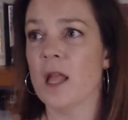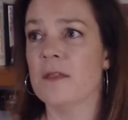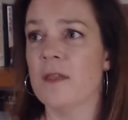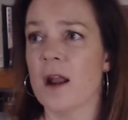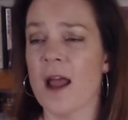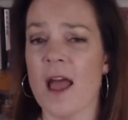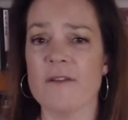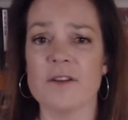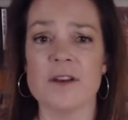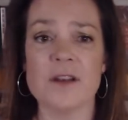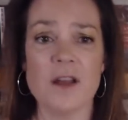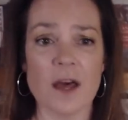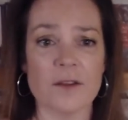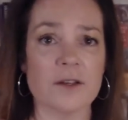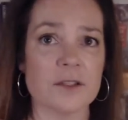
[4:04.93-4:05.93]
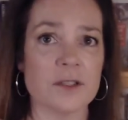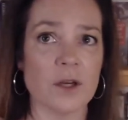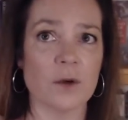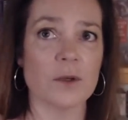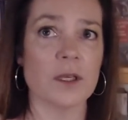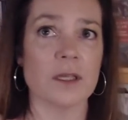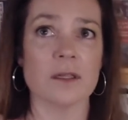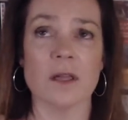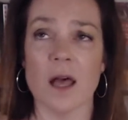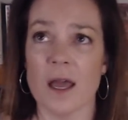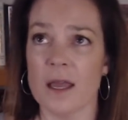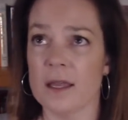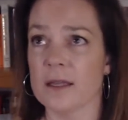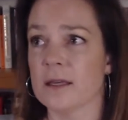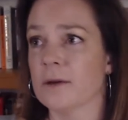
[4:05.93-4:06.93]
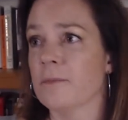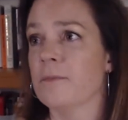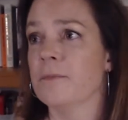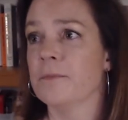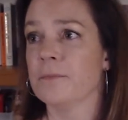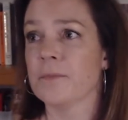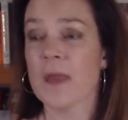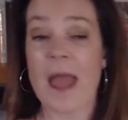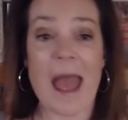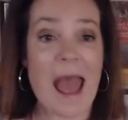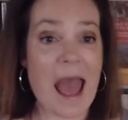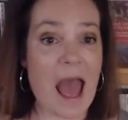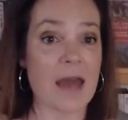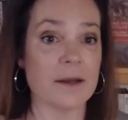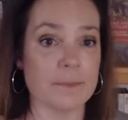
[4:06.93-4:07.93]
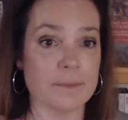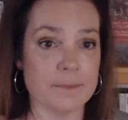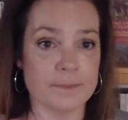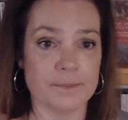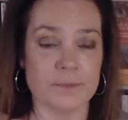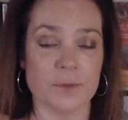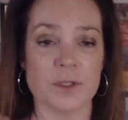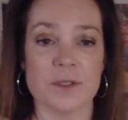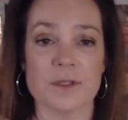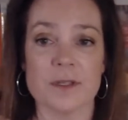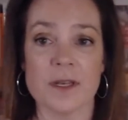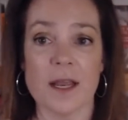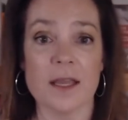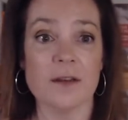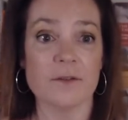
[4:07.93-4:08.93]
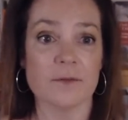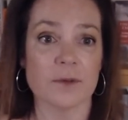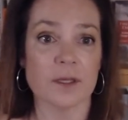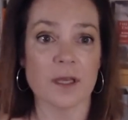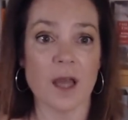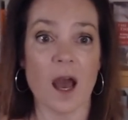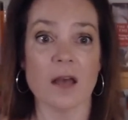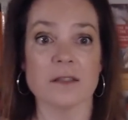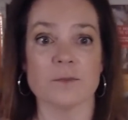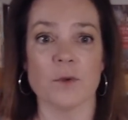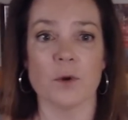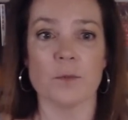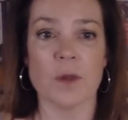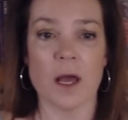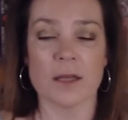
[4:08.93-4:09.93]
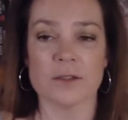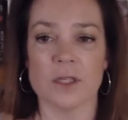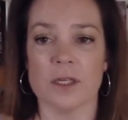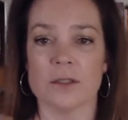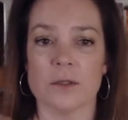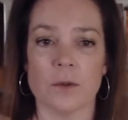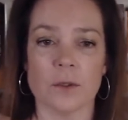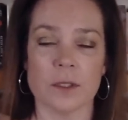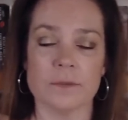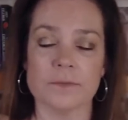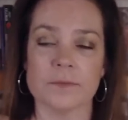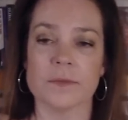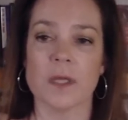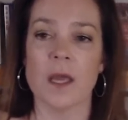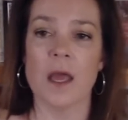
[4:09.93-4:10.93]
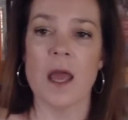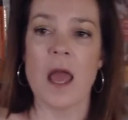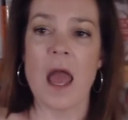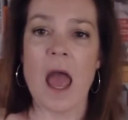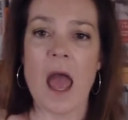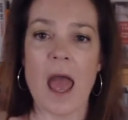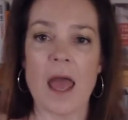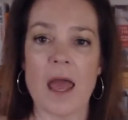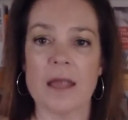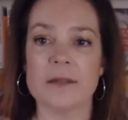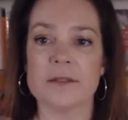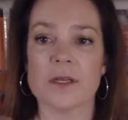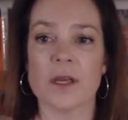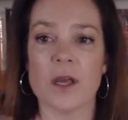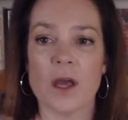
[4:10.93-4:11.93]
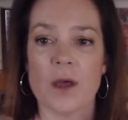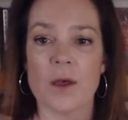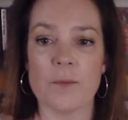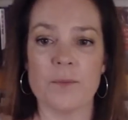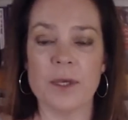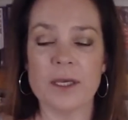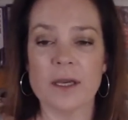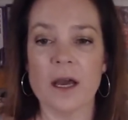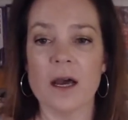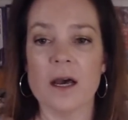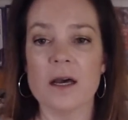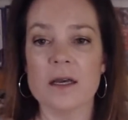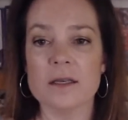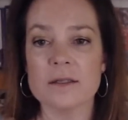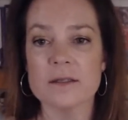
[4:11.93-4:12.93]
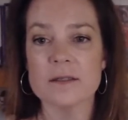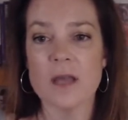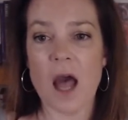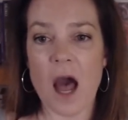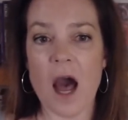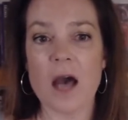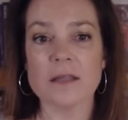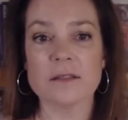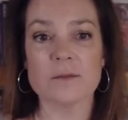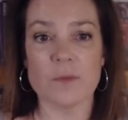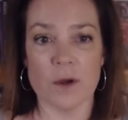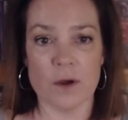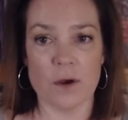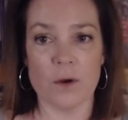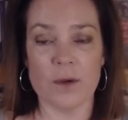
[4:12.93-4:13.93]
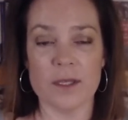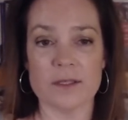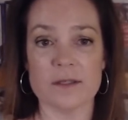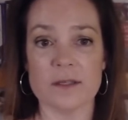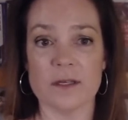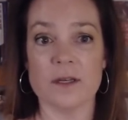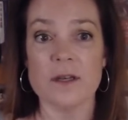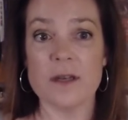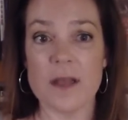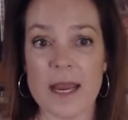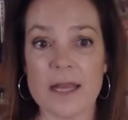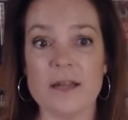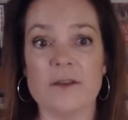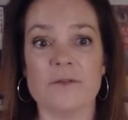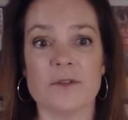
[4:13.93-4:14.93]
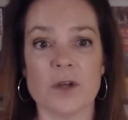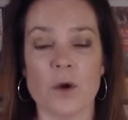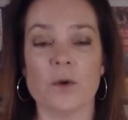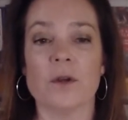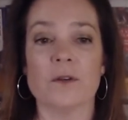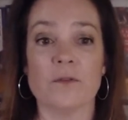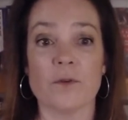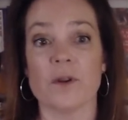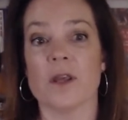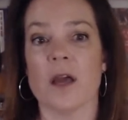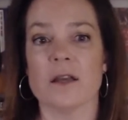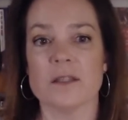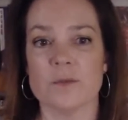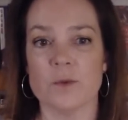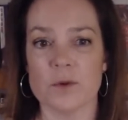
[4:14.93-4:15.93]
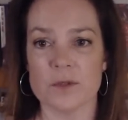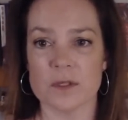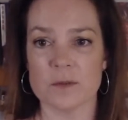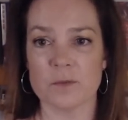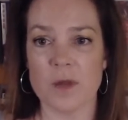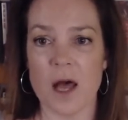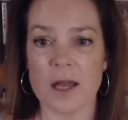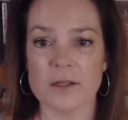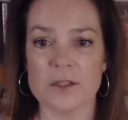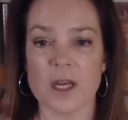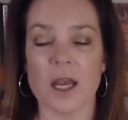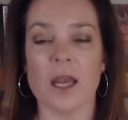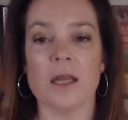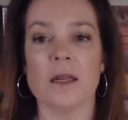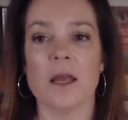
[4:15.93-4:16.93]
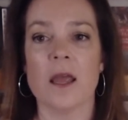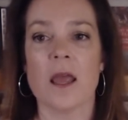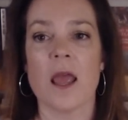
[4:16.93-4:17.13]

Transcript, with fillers: and then I have another token like Atom, which is the native Cosmo blockchain token. And because Osmo is the native token for the Osmosis blockchain,